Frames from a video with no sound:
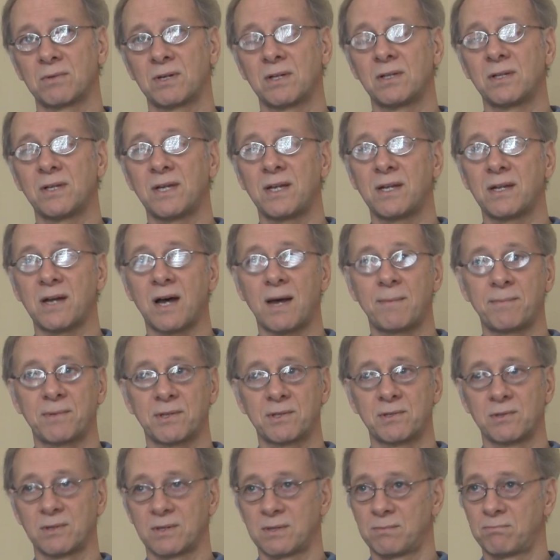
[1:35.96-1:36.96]
clean
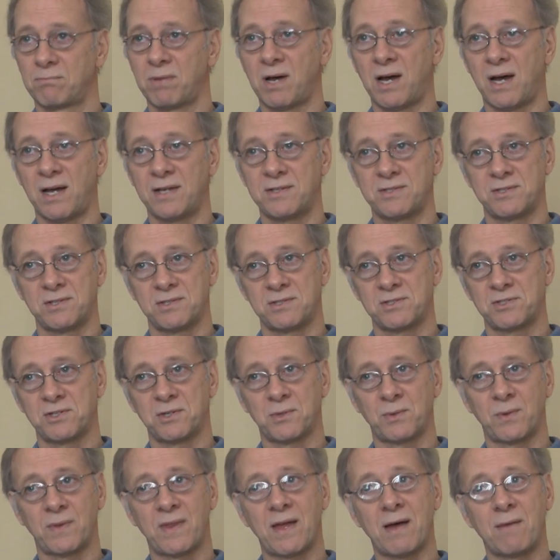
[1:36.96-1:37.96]
optical composites,
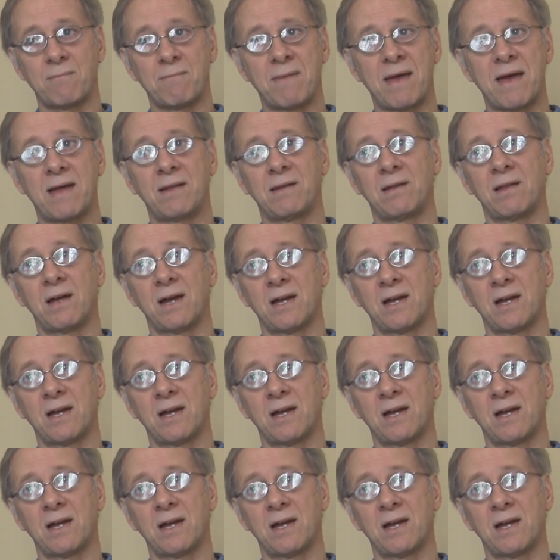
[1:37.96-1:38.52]
without matte